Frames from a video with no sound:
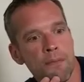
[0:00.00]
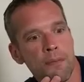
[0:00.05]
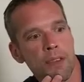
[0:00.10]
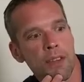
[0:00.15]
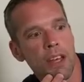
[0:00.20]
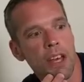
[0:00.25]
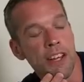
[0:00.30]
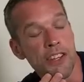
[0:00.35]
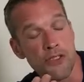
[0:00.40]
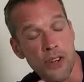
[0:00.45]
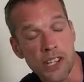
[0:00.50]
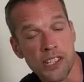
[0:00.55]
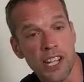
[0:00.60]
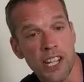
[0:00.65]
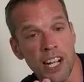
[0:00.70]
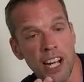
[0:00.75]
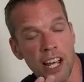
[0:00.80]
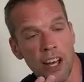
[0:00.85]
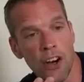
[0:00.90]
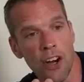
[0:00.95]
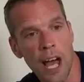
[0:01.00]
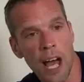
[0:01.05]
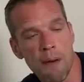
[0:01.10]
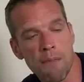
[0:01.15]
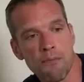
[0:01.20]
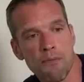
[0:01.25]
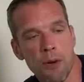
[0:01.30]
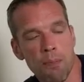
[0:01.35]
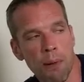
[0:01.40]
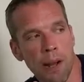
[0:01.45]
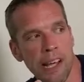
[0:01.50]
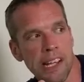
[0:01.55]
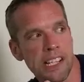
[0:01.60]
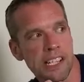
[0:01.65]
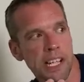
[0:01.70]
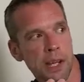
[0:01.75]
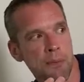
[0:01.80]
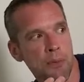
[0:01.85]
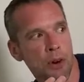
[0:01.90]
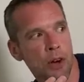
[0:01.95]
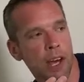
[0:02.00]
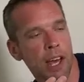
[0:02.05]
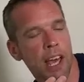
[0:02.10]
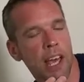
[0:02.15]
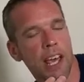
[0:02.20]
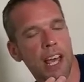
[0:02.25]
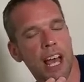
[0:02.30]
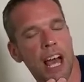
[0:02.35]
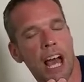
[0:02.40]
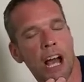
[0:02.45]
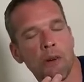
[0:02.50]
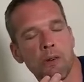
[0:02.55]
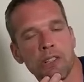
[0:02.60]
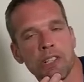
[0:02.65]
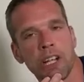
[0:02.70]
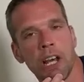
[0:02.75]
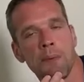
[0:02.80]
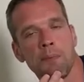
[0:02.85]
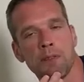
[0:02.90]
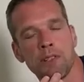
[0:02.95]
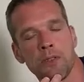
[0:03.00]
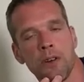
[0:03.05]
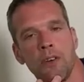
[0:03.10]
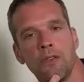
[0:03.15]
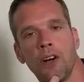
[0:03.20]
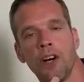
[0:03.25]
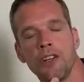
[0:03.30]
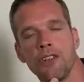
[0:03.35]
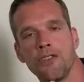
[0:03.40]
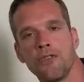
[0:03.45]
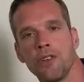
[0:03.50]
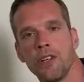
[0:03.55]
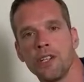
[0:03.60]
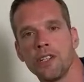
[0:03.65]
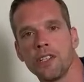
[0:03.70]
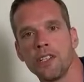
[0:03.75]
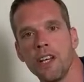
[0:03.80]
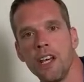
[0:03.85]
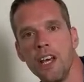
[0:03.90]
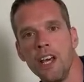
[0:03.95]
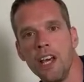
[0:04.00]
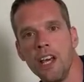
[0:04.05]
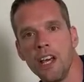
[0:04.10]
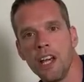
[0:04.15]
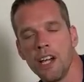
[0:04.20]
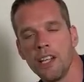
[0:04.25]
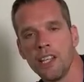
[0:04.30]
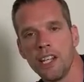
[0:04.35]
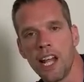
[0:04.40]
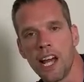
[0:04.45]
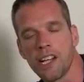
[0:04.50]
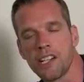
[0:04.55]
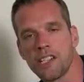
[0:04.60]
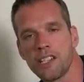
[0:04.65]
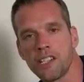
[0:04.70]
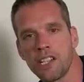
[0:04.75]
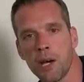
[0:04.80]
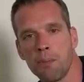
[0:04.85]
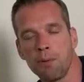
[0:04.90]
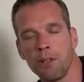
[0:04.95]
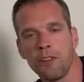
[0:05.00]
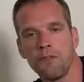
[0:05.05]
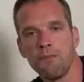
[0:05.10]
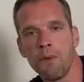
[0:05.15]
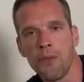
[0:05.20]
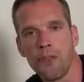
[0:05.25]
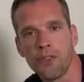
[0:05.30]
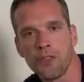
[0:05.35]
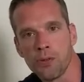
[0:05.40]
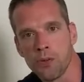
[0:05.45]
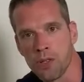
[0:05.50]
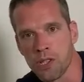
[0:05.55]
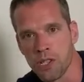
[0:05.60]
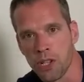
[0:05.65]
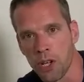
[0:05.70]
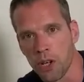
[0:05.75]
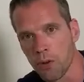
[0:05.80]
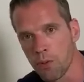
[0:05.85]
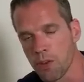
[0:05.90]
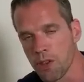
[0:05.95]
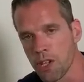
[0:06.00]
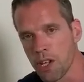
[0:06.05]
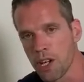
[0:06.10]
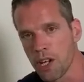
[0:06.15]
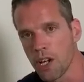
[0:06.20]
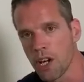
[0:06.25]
Interestingly, I am replacing my Aquascaper 1200 in the next couple of months or so with a